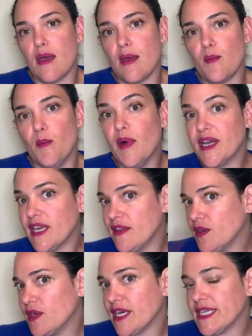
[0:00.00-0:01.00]
But in
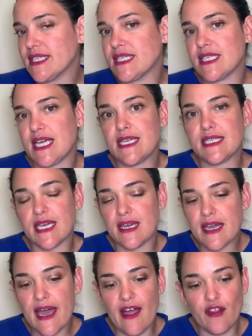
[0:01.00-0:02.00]
the United States,
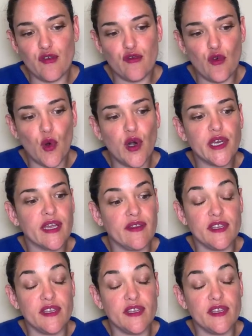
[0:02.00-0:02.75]
in California,